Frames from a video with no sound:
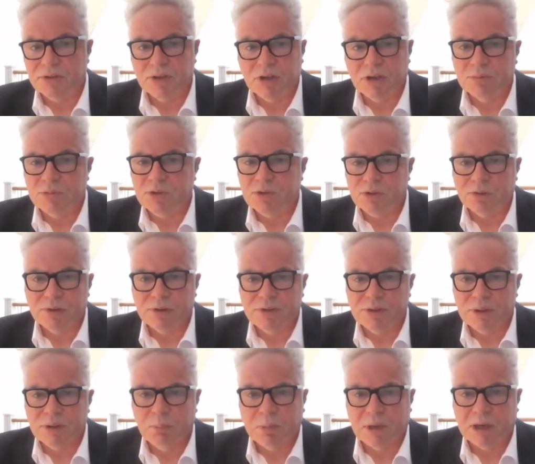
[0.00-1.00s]
And I'm sure it's
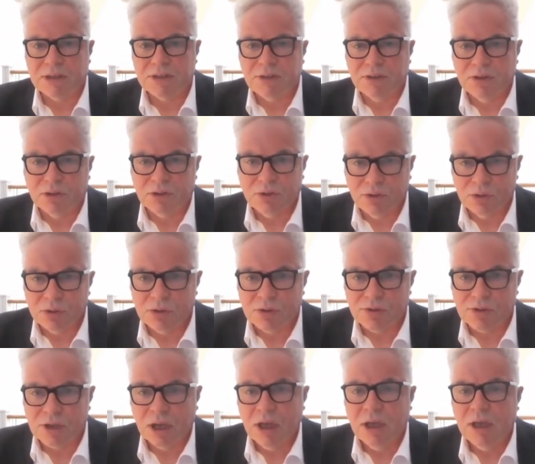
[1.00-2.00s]
impacted on yours.